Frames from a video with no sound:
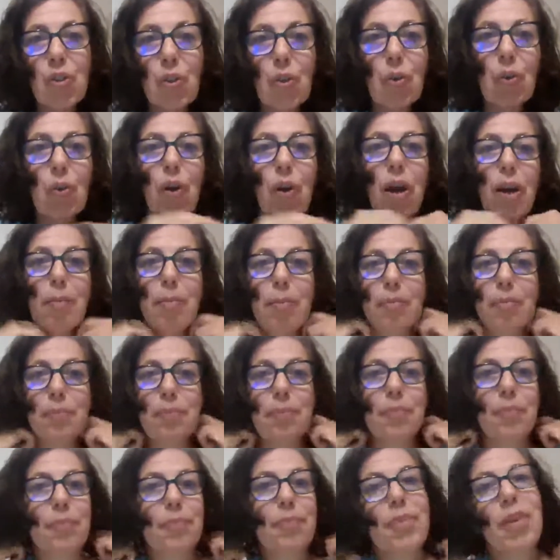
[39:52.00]
So
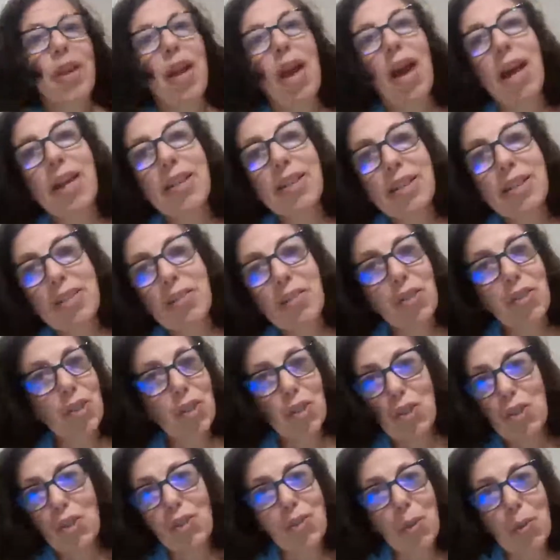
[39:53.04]
I'd love
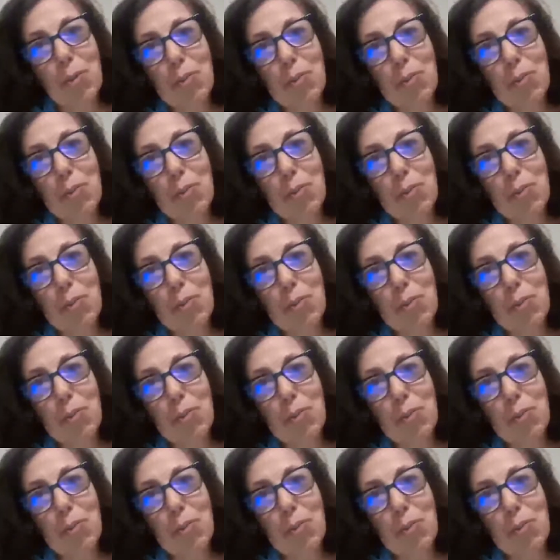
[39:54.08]
to just